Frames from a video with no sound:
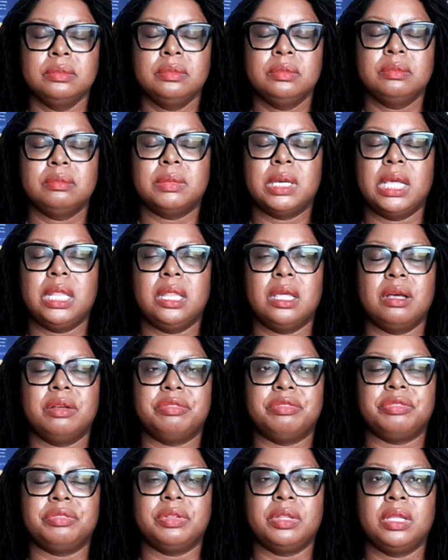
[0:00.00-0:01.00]
My love,
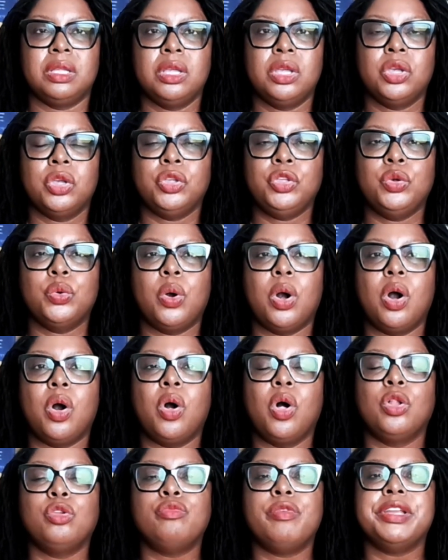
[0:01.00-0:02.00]
you are
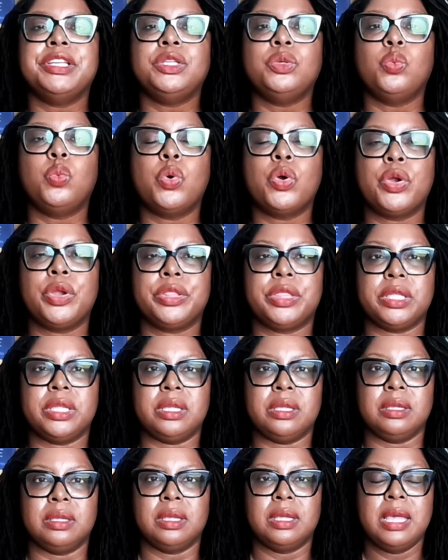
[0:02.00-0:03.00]
already worthy.
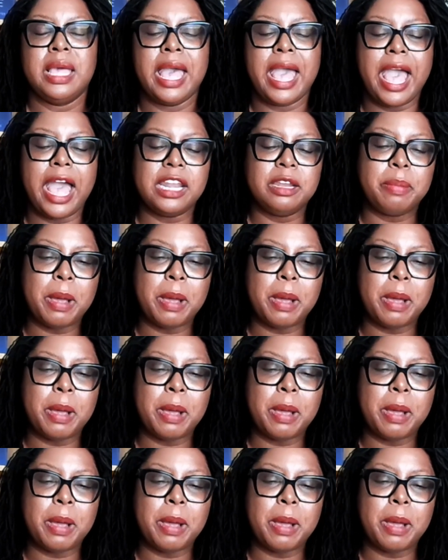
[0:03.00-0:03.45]
And by